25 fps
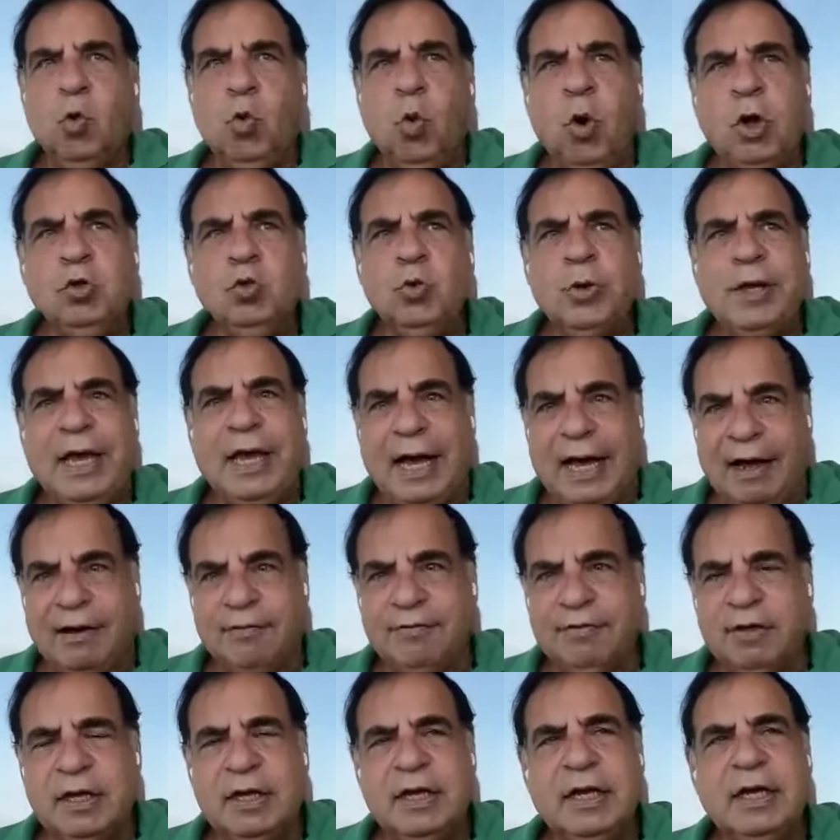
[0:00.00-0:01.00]
what we
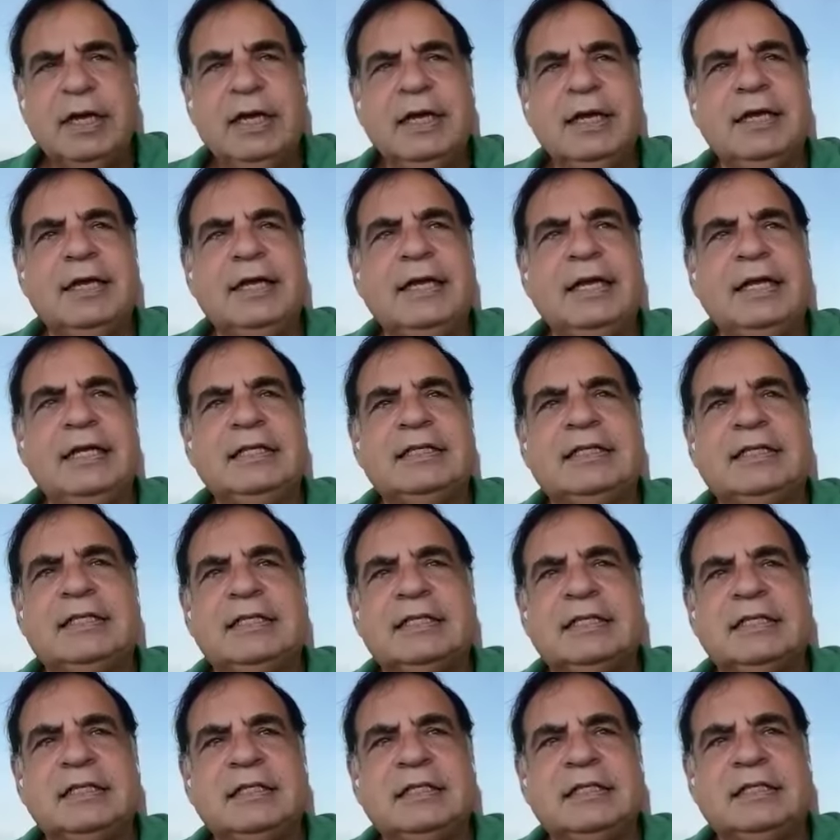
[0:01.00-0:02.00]
have
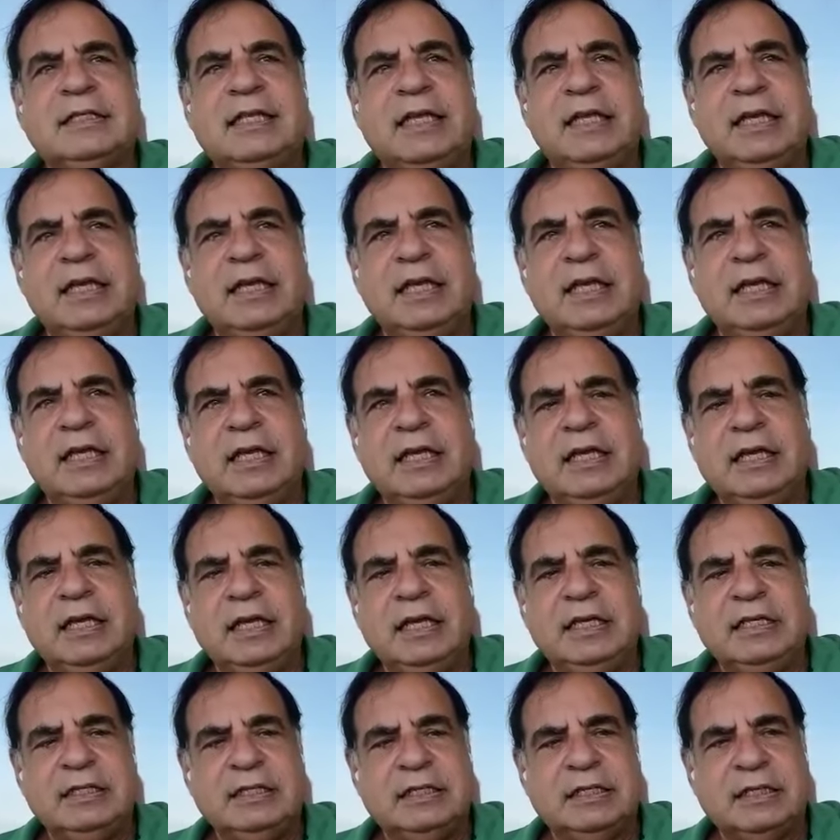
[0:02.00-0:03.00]
is the,
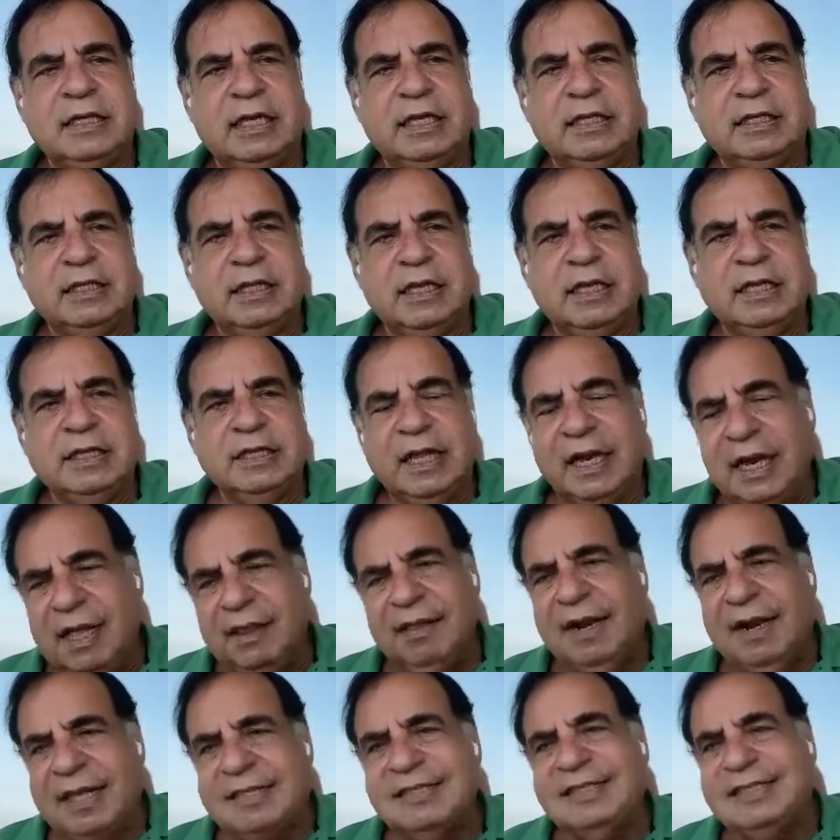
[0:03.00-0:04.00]
is in the
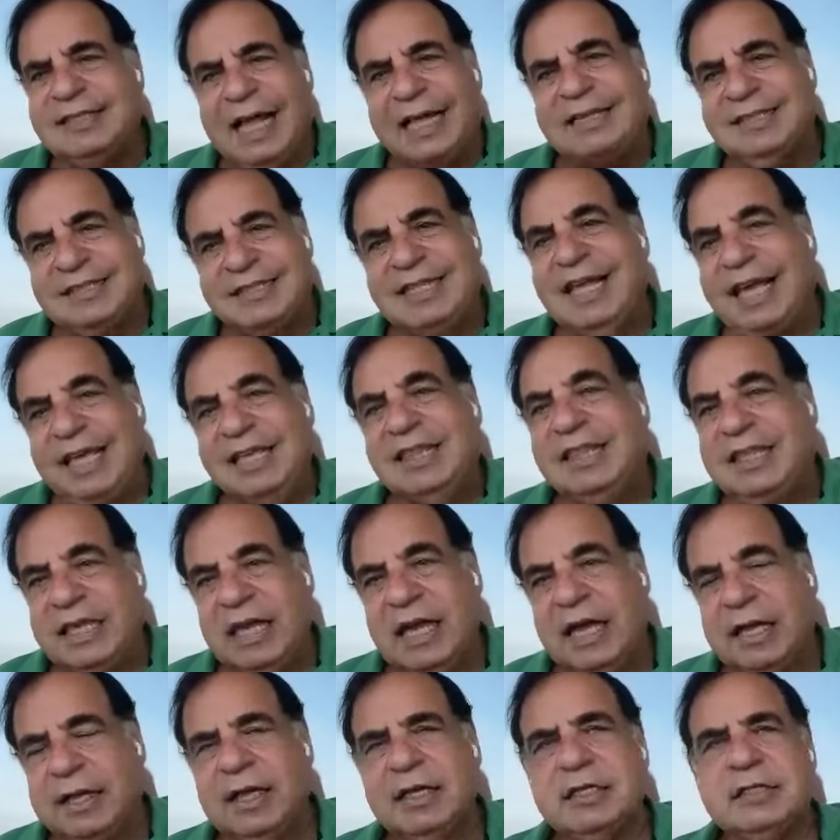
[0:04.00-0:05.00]
Netherlands. That's the
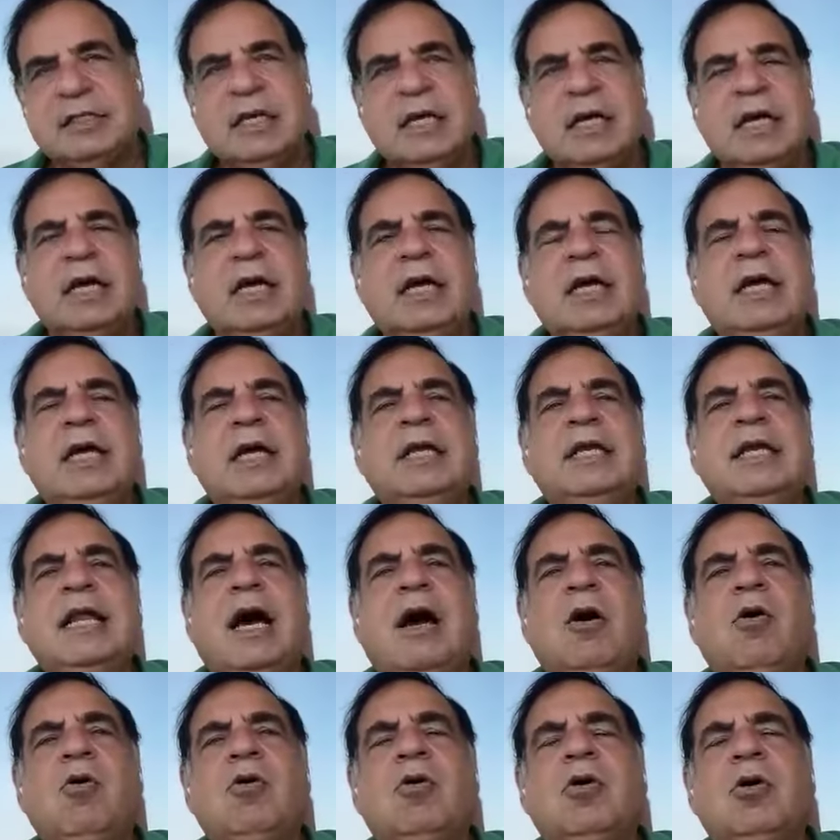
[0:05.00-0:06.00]
idea. Yes.
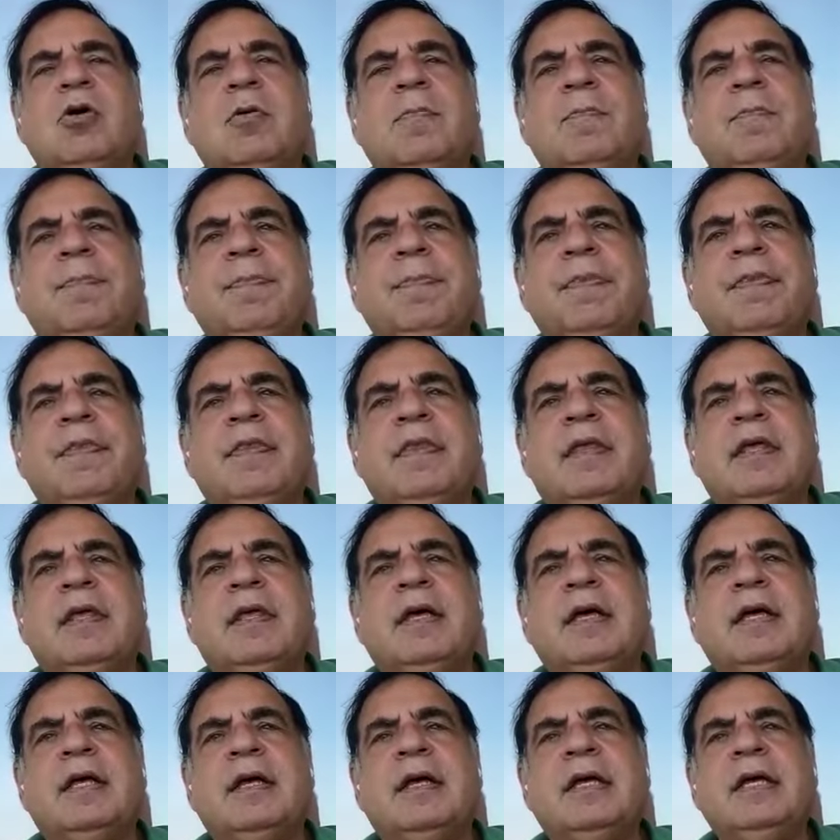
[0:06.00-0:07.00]
Now,
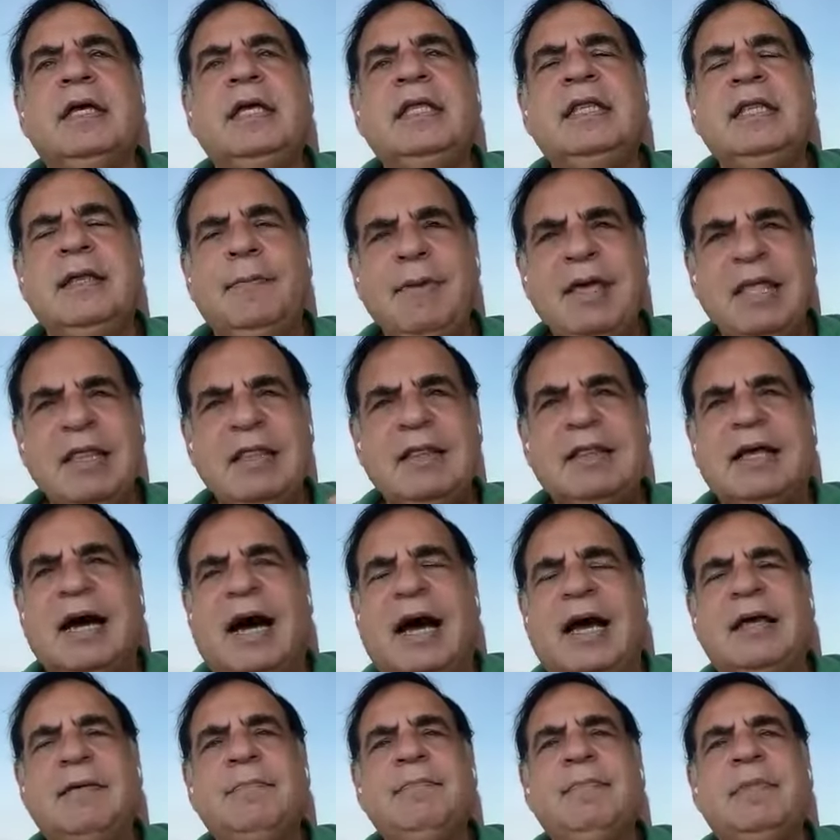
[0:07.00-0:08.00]
in the
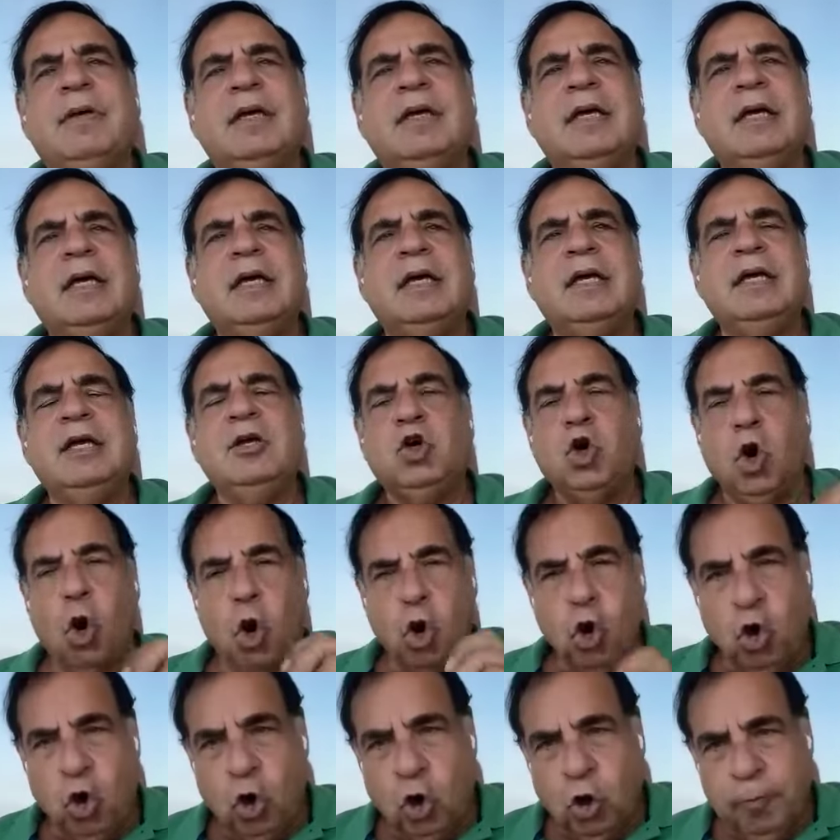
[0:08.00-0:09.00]
meantime, in
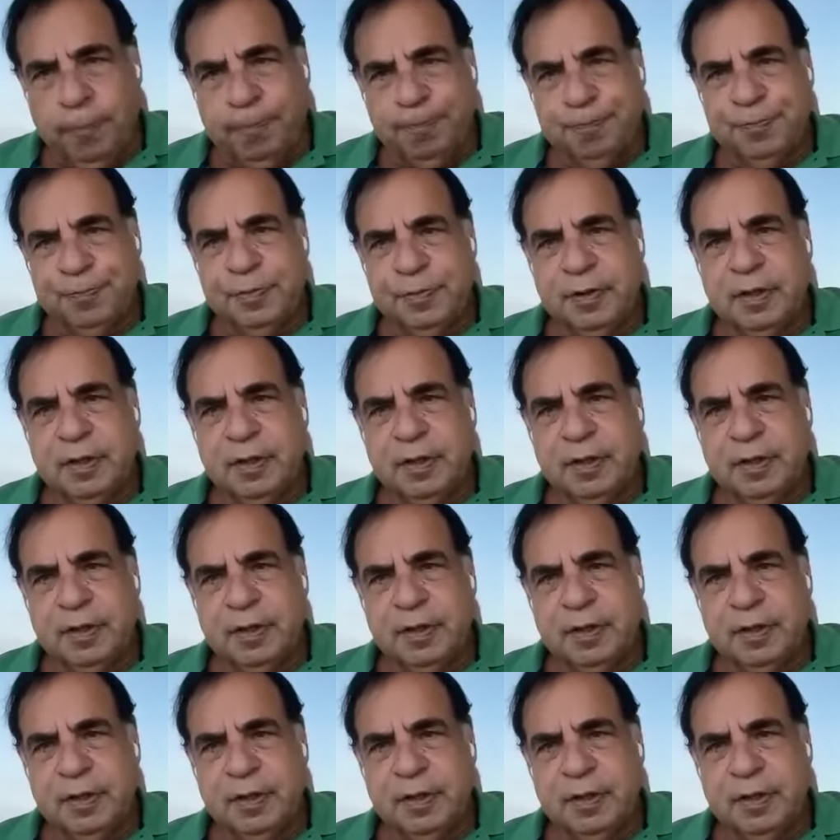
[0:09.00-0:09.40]
Congo,